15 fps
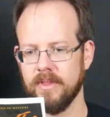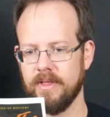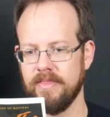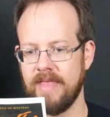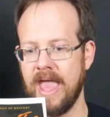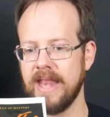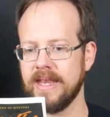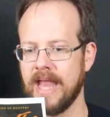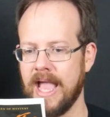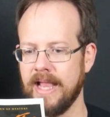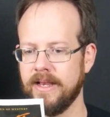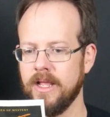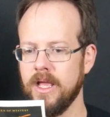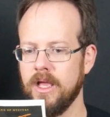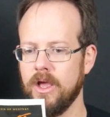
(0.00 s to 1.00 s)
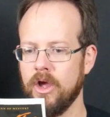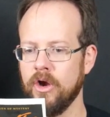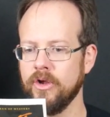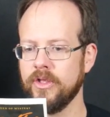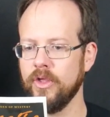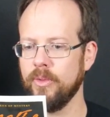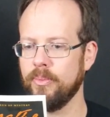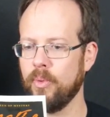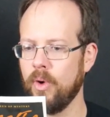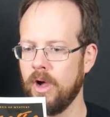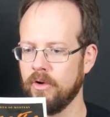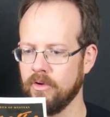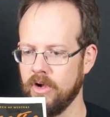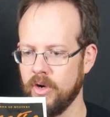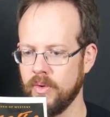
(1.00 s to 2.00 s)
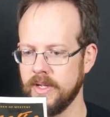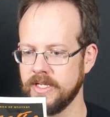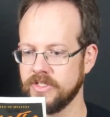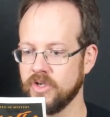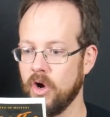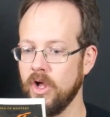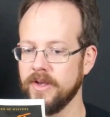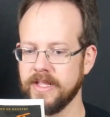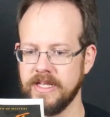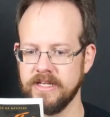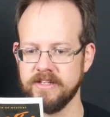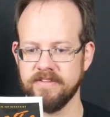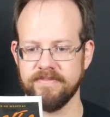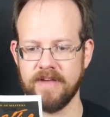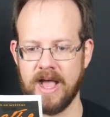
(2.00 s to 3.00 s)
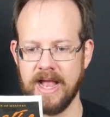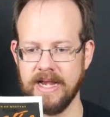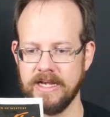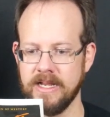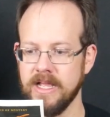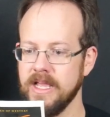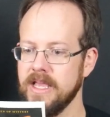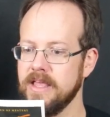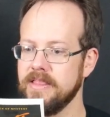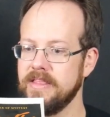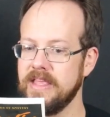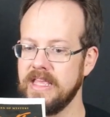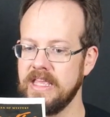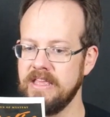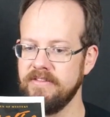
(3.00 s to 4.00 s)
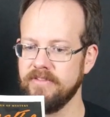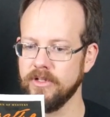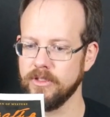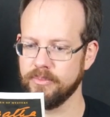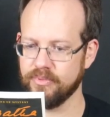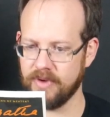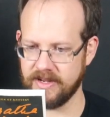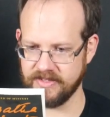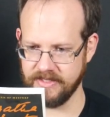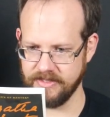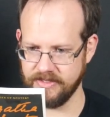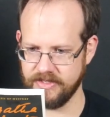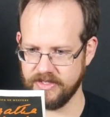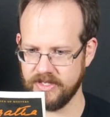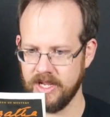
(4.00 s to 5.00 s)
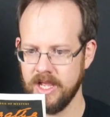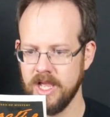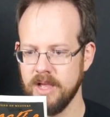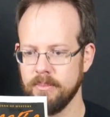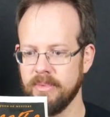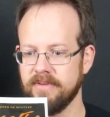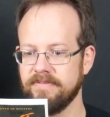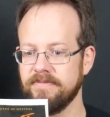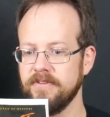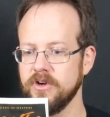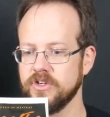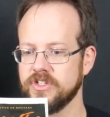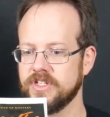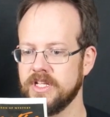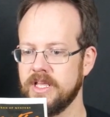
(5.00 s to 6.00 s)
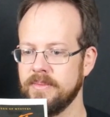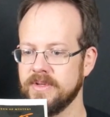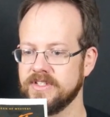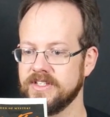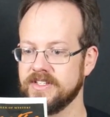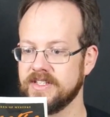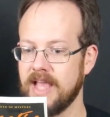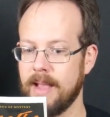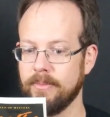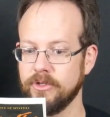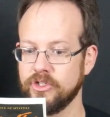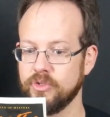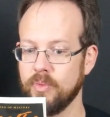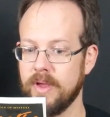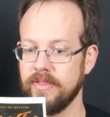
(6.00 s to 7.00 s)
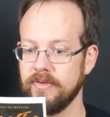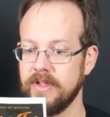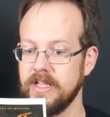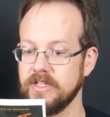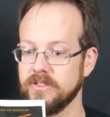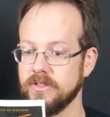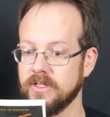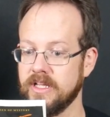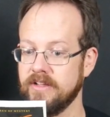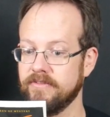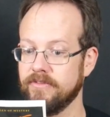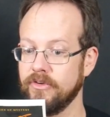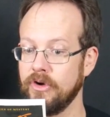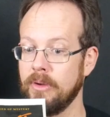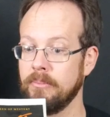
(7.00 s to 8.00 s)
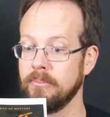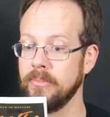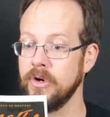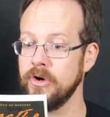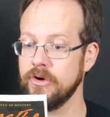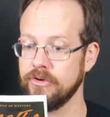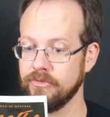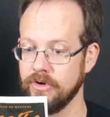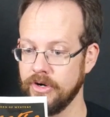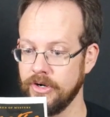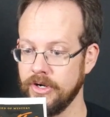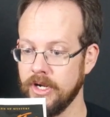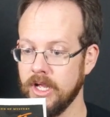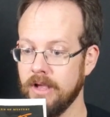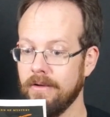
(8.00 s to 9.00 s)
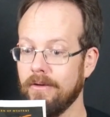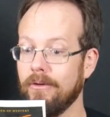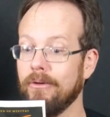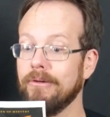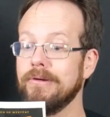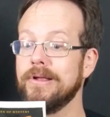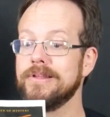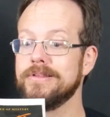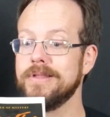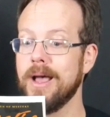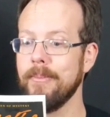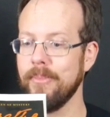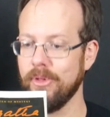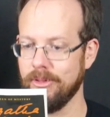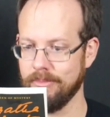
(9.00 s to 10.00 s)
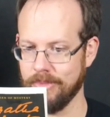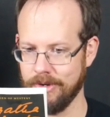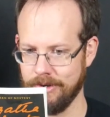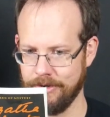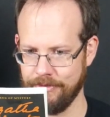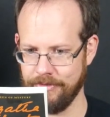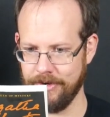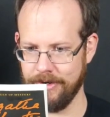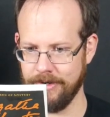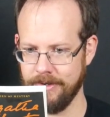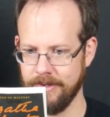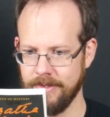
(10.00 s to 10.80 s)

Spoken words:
That night, Hercule Poirot is called in to find the evil presence. But first, he must establish whether he is looking for a murderer or a double murderer.